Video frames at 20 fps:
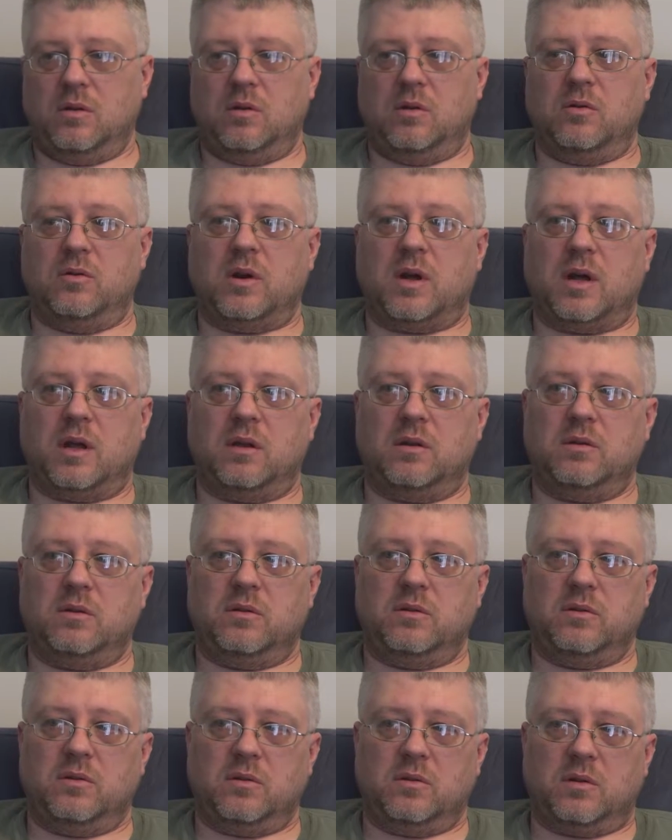you're not
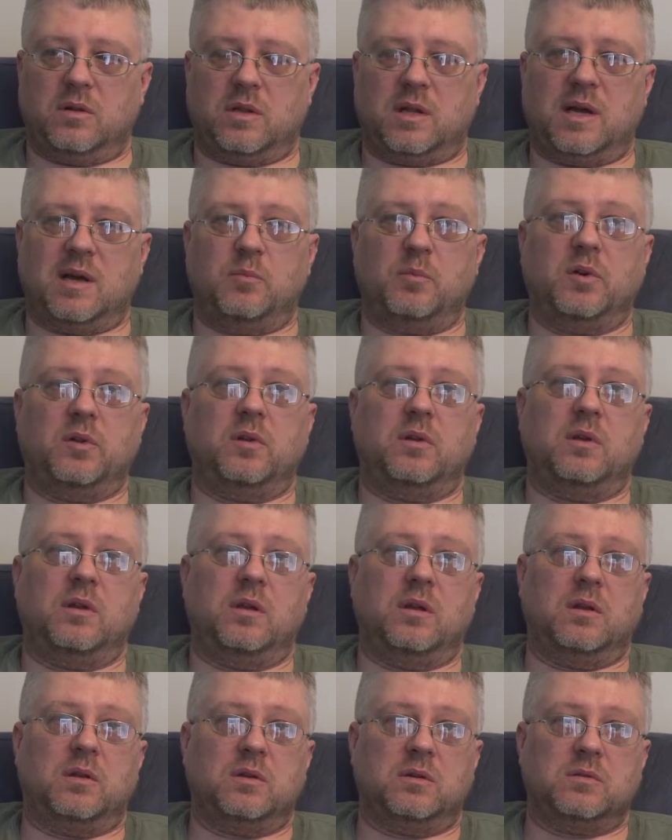a
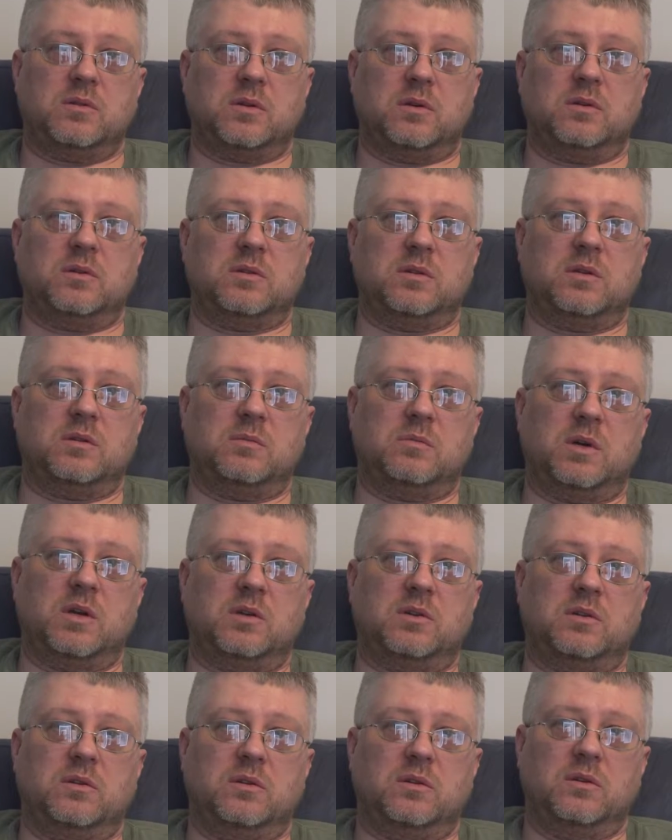liability in a certain
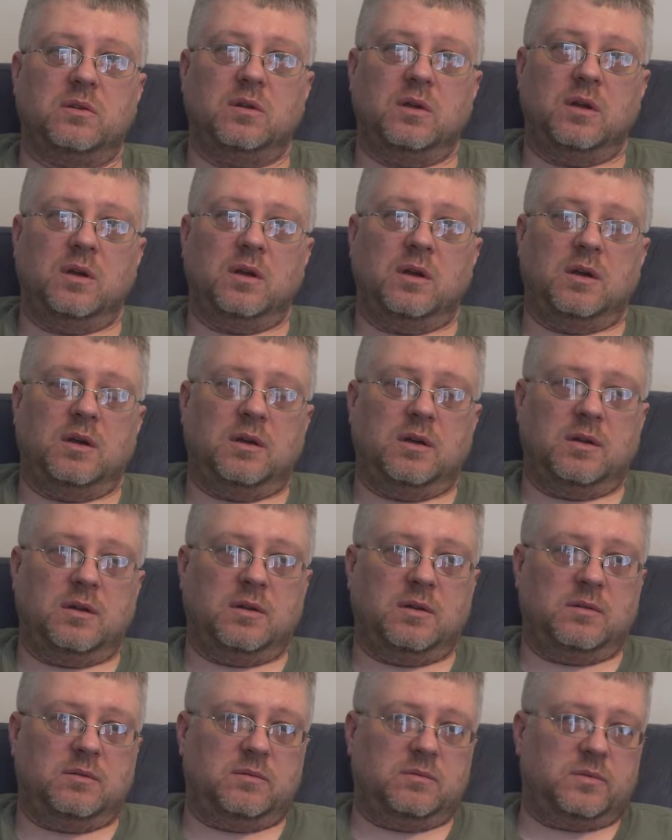situation.
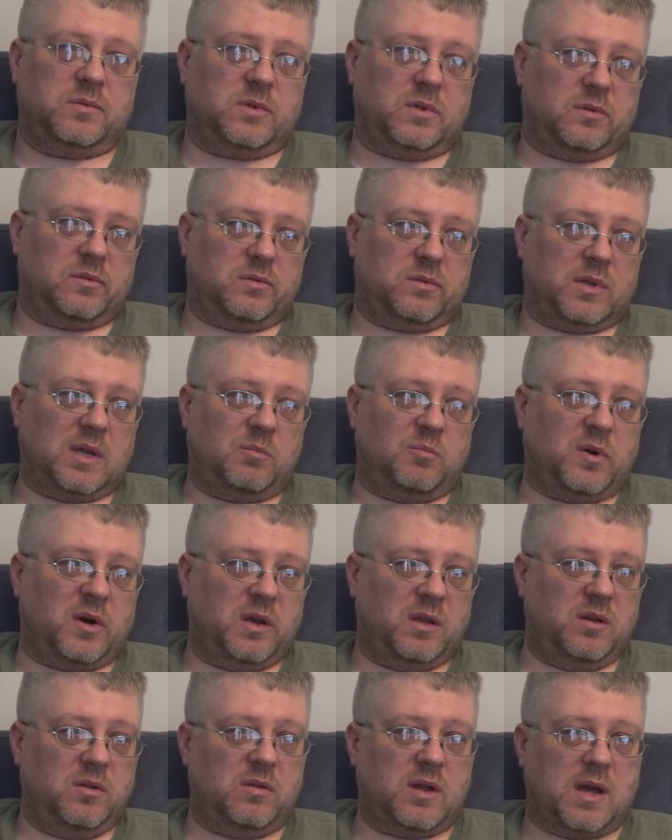So they
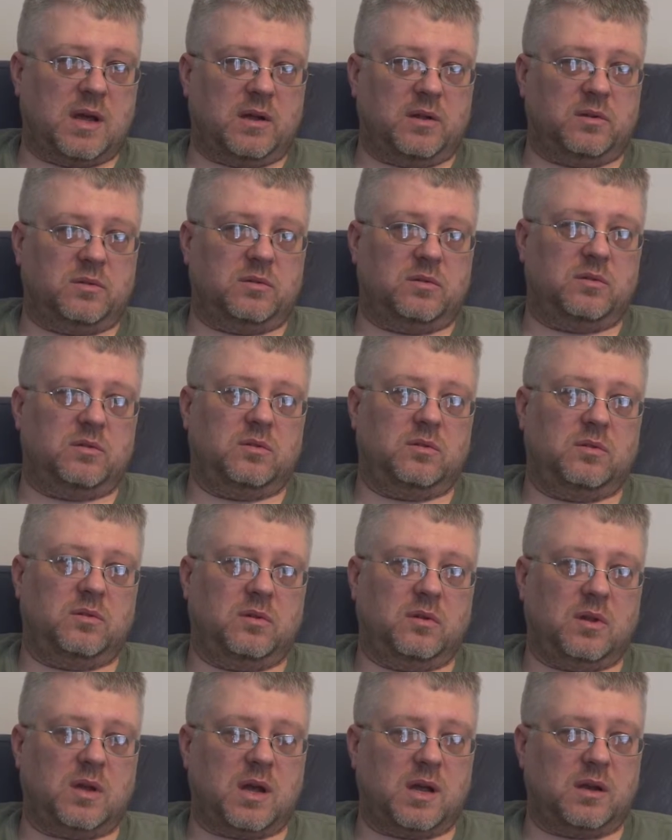break you down,
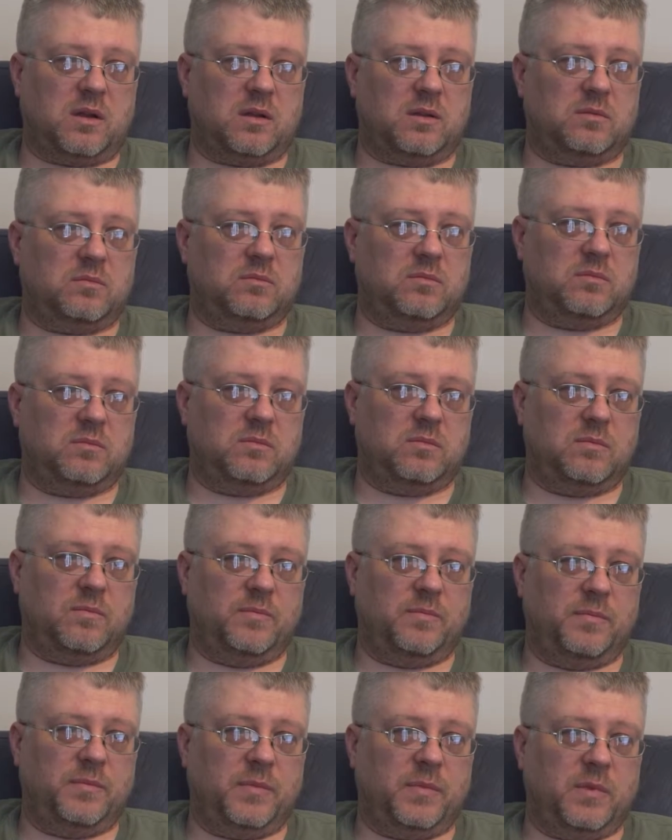kind of
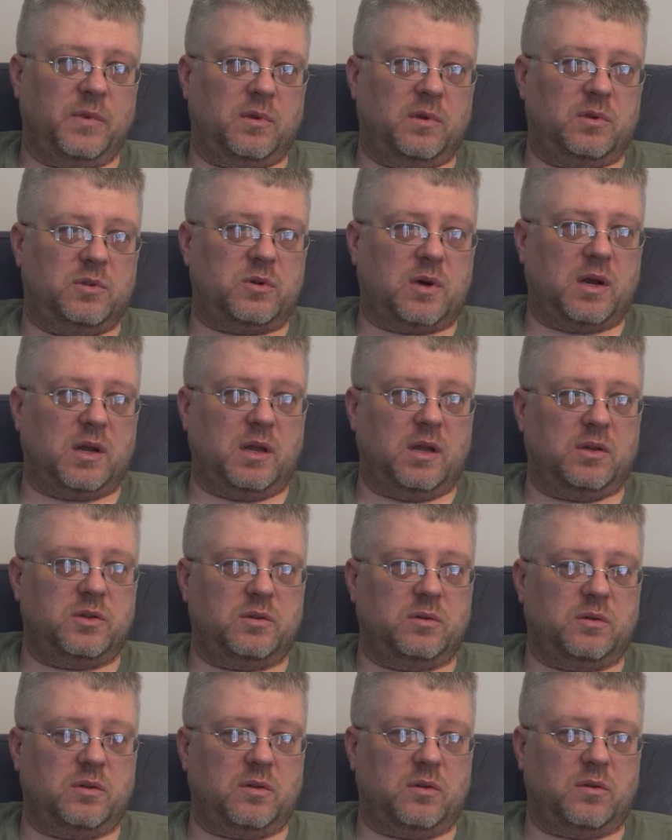try to get
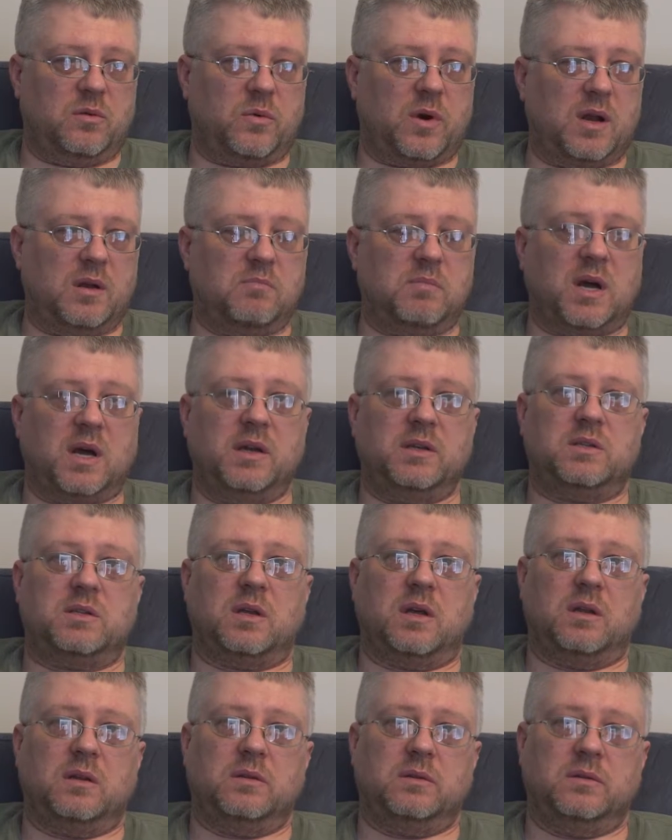you into the right
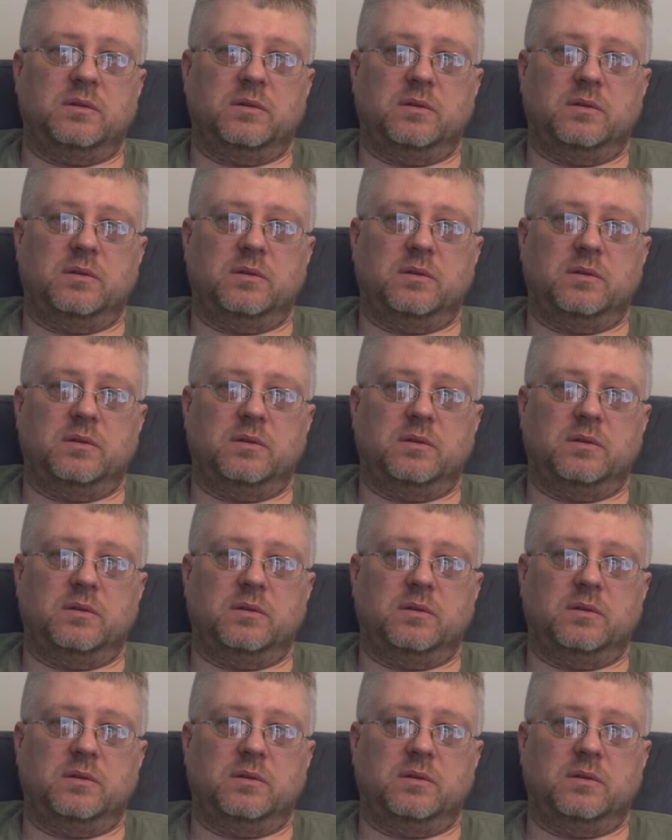mindset,